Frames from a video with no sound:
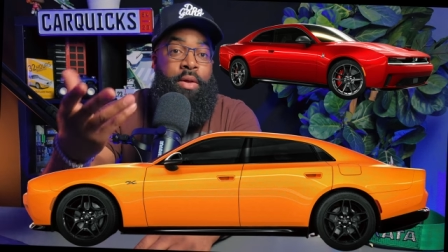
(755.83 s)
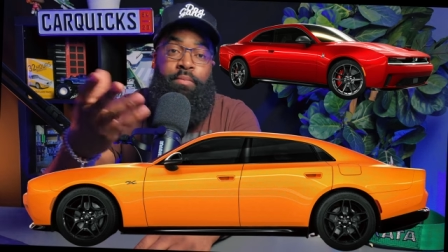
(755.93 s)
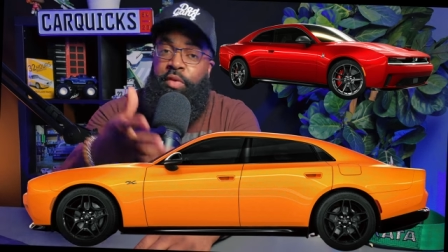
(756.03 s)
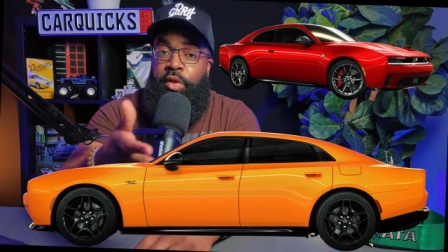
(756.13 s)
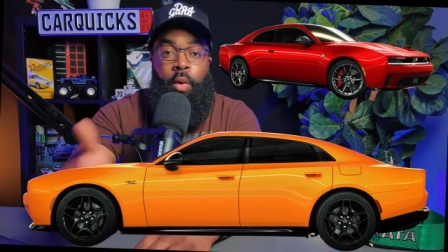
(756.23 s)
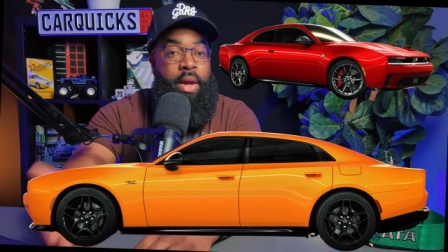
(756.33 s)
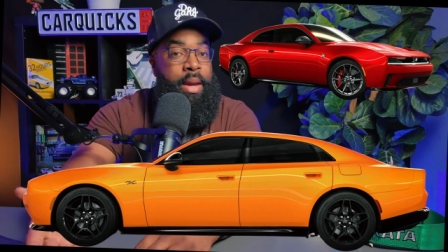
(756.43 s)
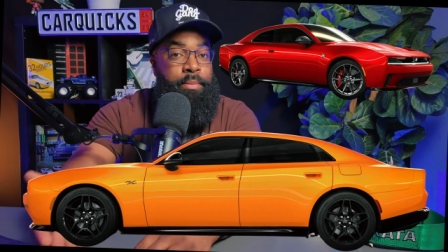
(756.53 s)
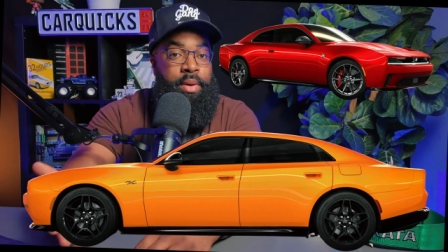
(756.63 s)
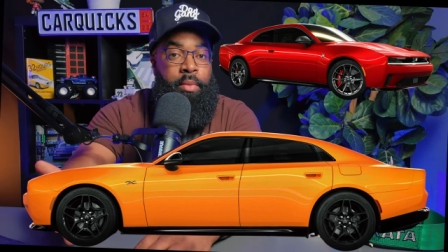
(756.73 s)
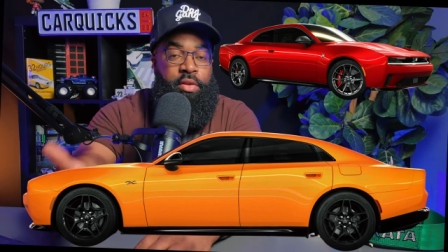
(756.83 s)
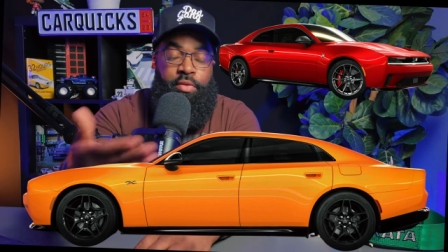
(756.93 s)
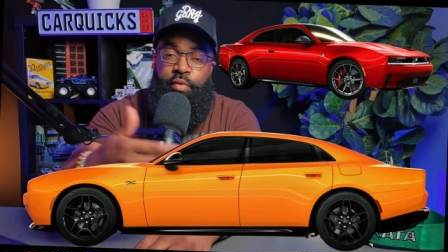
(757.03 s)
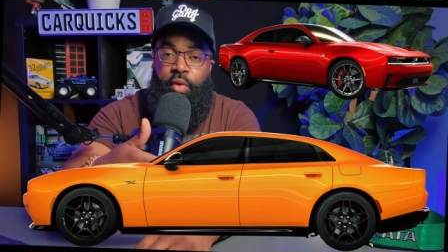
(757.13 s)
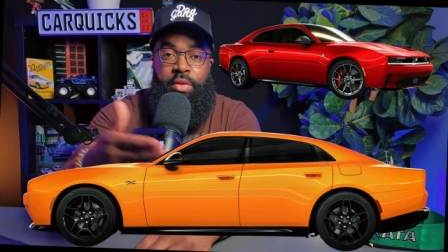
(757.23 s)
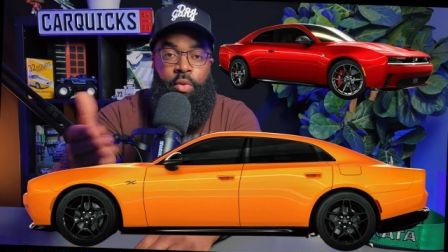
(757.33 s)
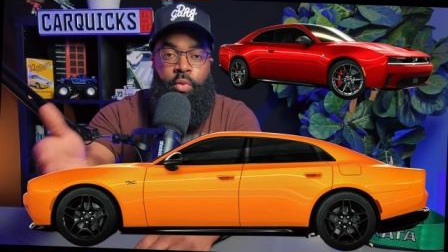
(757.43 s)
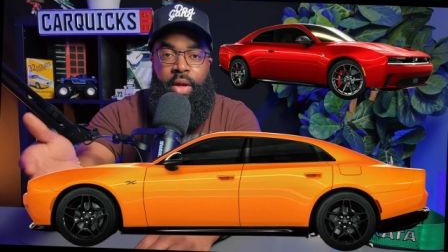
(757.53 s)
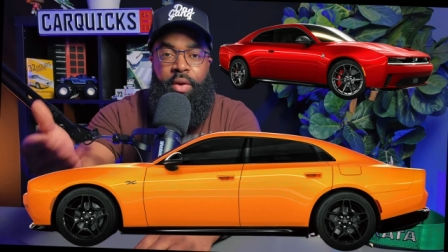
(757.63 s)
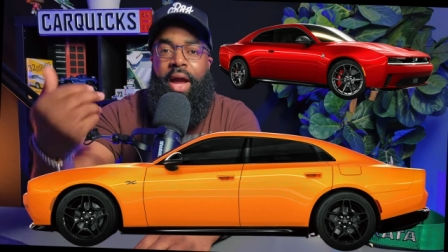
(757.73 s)
you know, emblem on the front and the
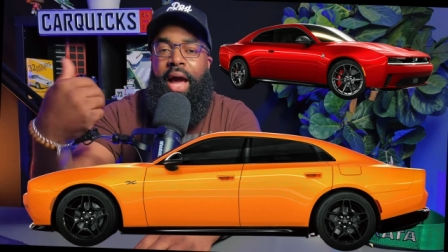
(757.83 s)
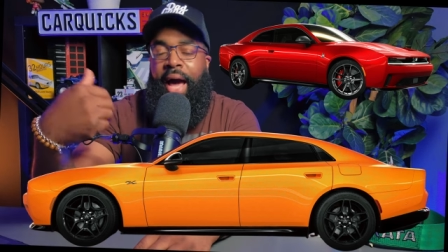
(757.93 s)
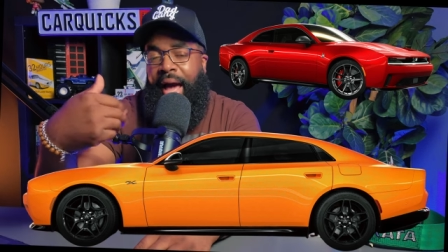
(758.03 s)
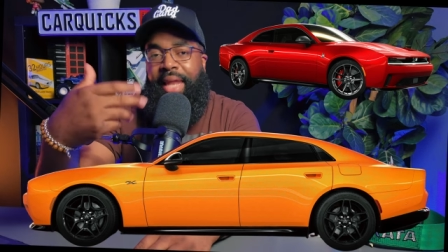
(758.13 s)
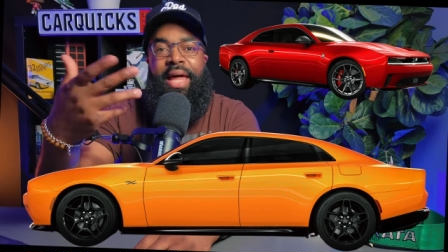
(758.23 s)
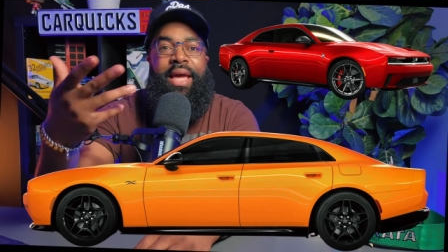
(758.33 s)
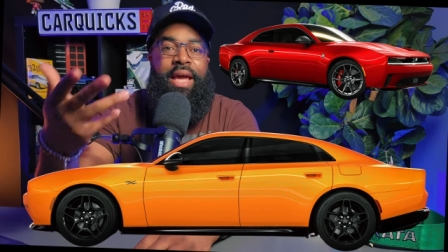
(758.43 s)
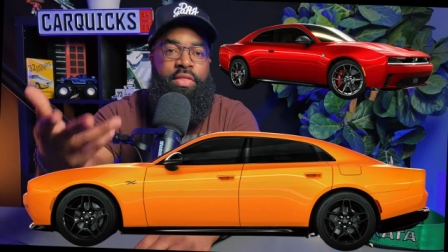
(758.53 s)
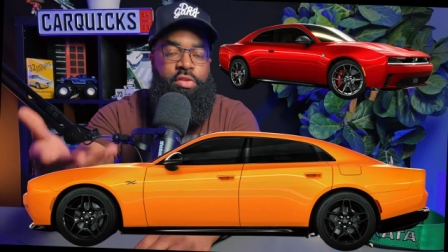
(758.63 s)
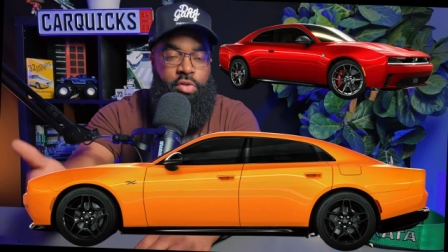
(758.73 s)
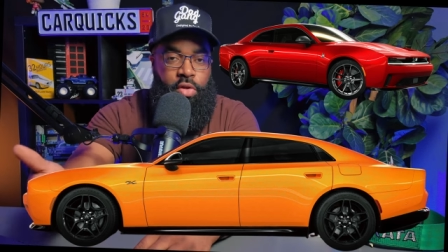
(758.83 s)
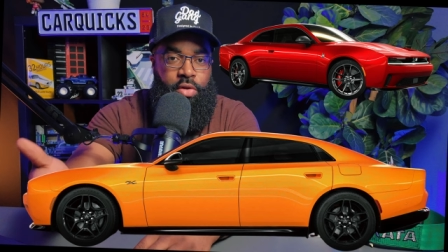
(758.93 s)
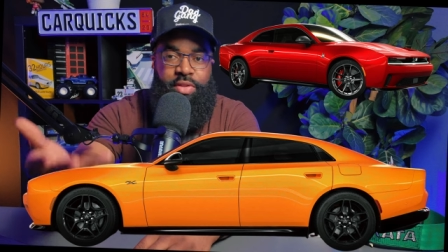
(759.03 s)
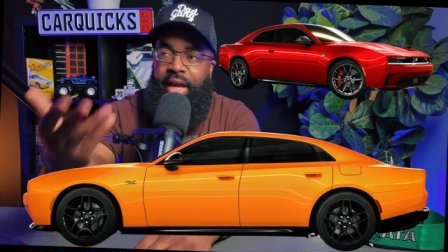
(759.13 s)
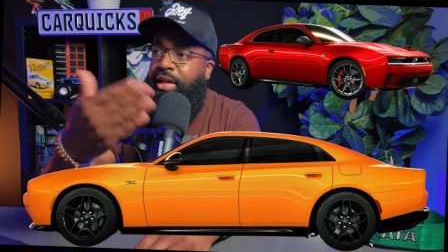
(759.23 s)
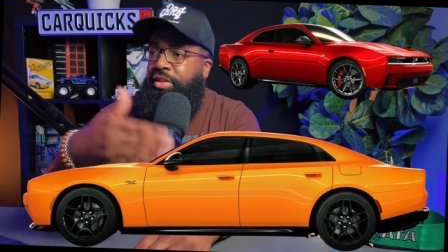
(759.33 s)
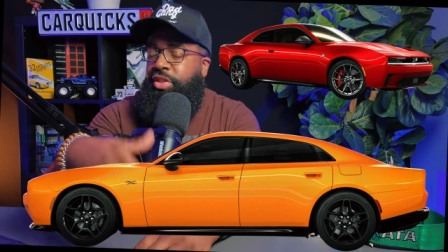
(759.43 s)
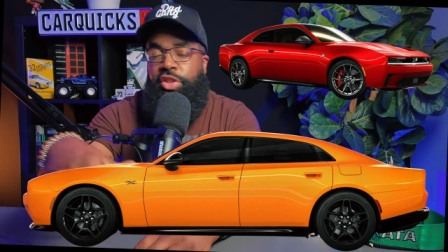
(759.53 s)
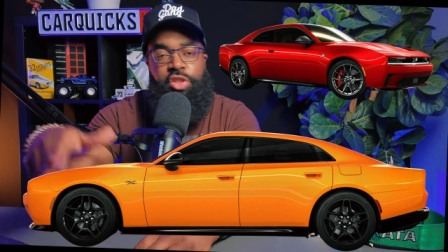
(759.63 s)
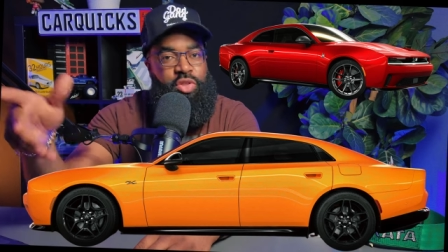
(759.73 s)
rear. I like how this looks. The L E
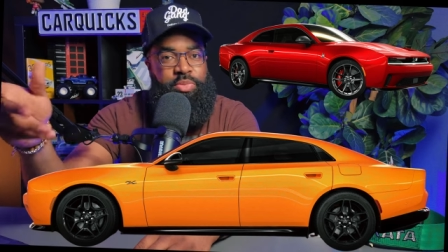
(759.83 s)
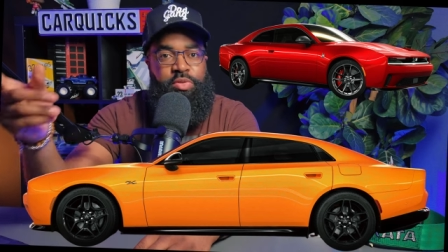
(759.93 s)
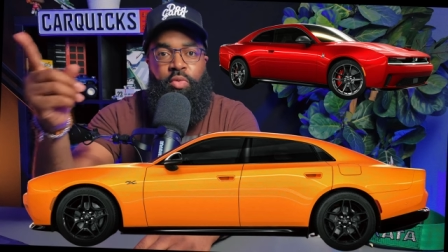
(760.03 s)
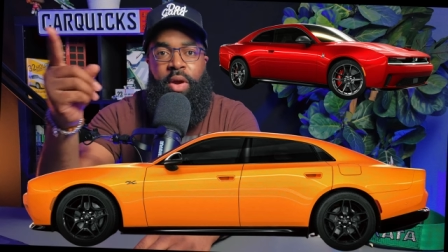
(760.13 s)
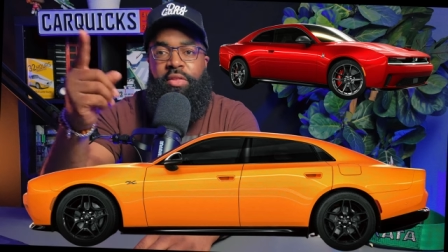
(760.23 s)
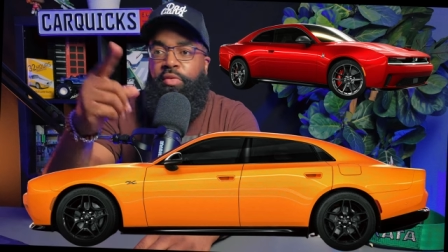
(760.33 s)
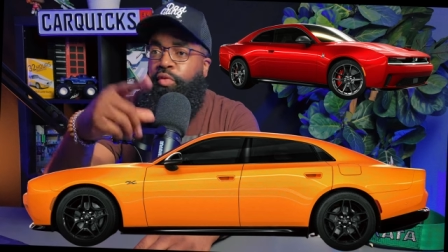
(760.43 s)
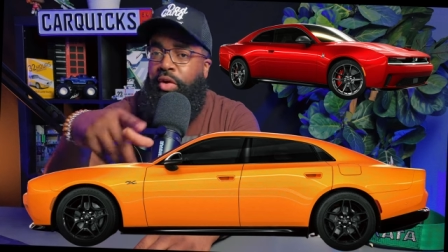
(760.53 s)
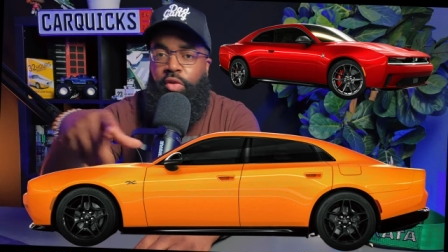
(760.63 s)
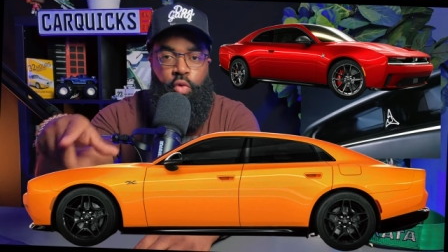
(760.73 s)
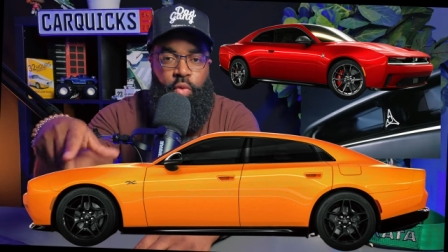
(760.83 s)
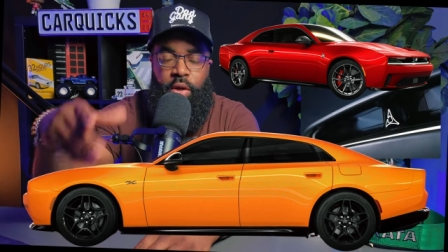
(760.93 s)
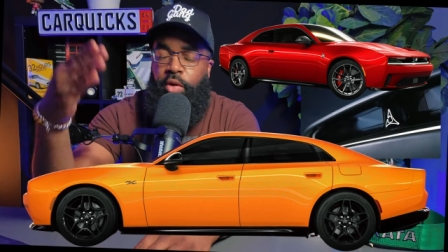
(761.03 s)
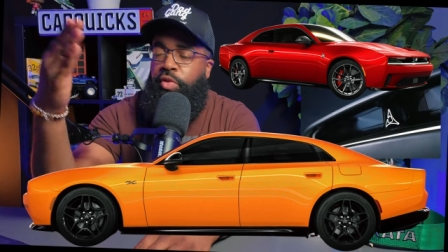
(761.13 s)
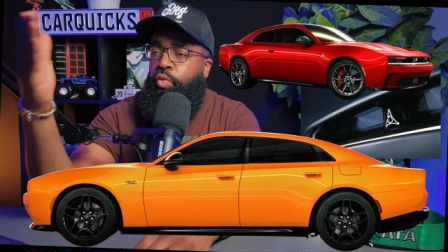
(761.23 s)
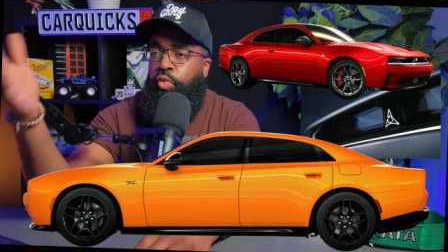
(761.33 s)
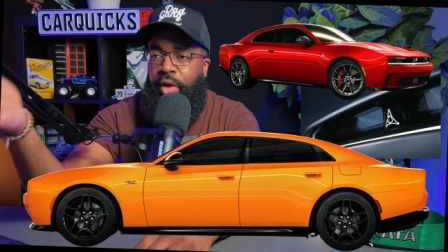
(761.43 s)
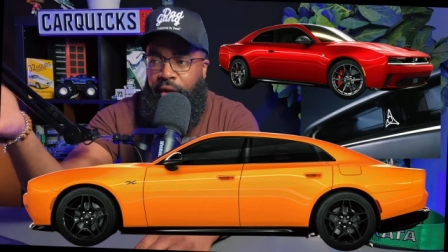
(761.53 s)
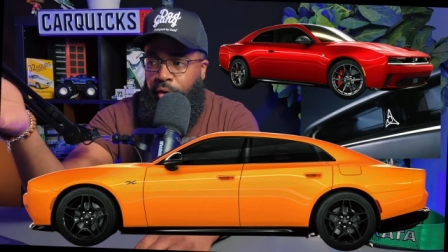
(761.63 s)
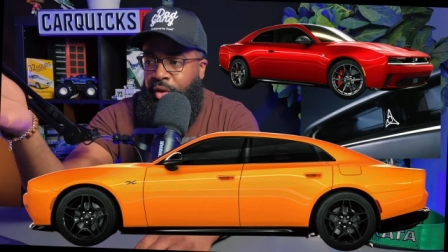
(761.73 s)
D strips around the front of the grille and the
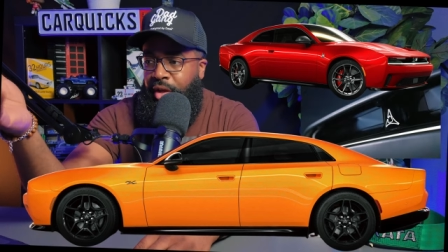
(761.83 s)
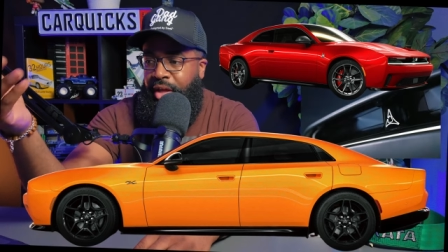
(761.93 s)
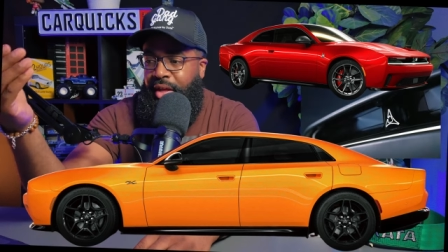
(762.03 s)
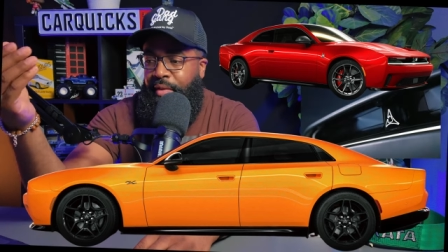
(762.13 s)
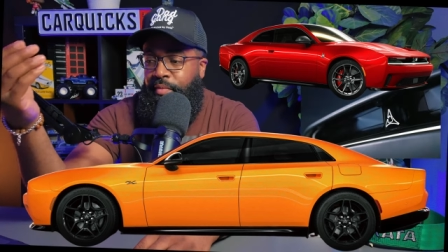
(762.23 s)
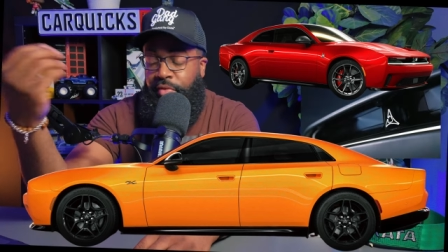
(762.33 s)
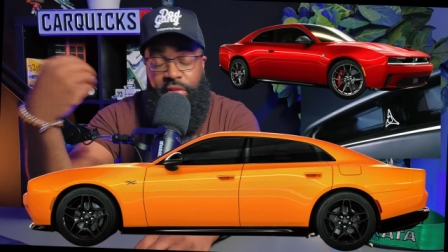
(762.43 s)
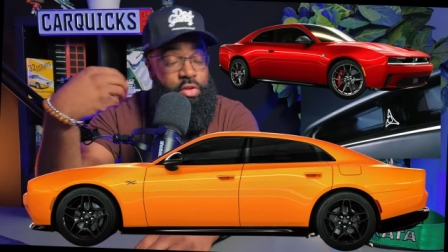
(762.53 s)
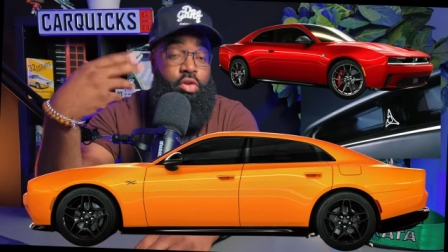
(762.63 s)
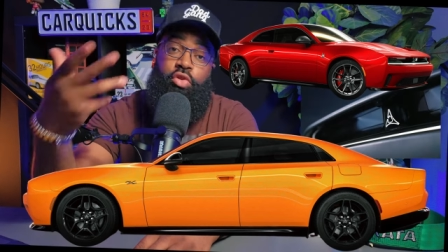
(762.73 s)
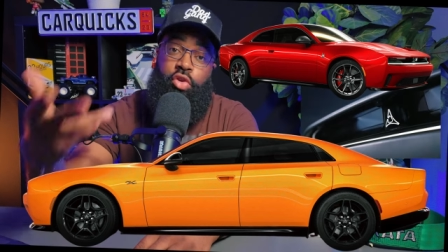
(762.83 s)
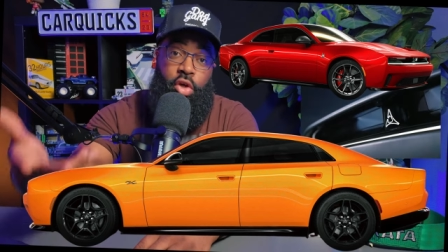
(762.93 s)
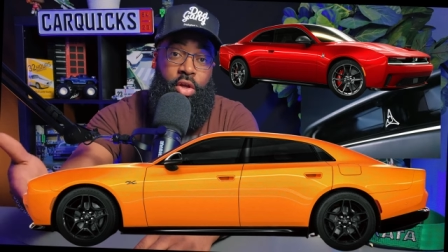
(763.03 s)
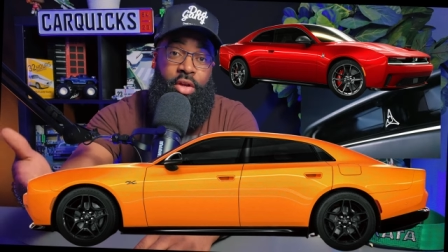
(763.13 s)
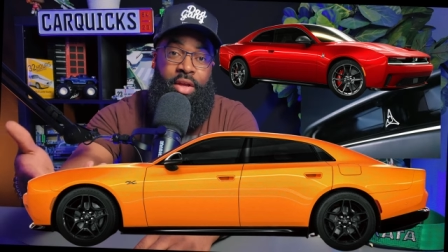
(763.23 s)
rear. This looks good.